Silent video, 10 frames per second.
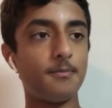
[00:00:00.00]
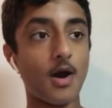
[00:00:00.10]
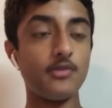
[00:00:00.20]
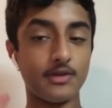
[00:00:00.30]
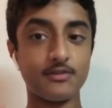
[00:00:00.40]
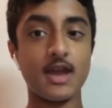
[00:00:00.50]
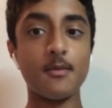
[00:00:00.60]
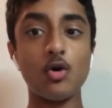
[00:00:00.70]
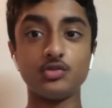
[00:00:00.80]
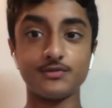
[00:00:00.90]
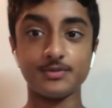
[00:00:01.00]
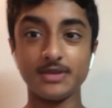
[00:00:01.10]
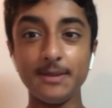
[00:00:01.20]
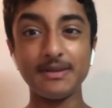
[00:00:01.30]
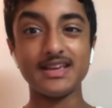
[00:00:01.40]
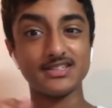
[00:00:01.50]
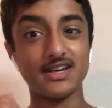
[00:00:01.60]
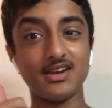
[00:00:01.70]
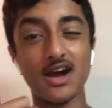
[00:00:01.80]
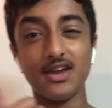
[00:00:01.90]
but they've kept hold of some key players,
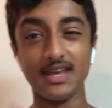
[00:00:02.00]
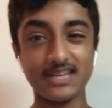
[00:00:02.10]
i.e.